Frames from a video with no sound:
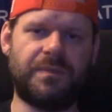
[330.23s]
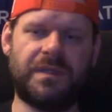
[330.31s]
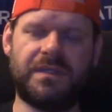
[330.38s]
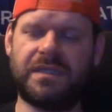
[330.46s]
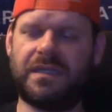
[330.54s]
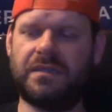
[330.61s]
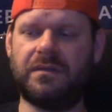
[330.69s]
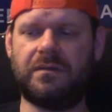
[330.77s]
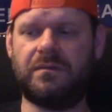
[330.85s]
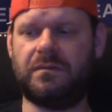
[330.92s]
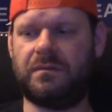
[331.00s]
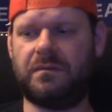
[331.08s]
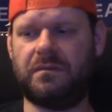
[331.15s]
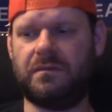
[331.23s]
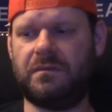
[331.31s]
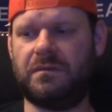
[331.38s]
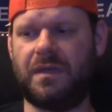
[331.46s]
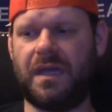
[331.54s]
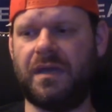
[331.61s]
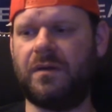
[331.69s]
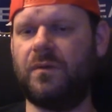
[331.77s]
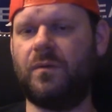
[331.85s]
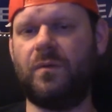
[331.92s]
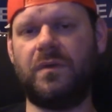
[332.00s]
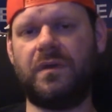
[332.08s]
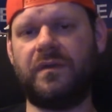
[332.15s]
Because I don't
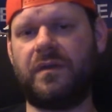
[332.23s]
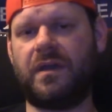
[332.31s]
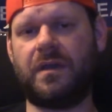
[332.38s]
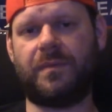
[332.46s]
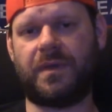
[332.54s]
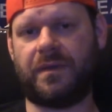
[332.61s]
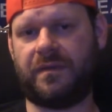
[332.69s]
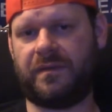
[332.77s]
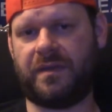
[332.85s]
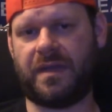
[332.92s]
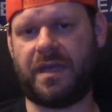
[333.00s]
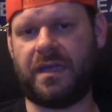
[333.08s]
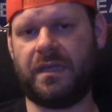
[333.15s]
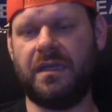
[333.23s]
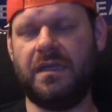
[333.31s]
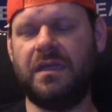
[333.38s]
want to talk about this guy.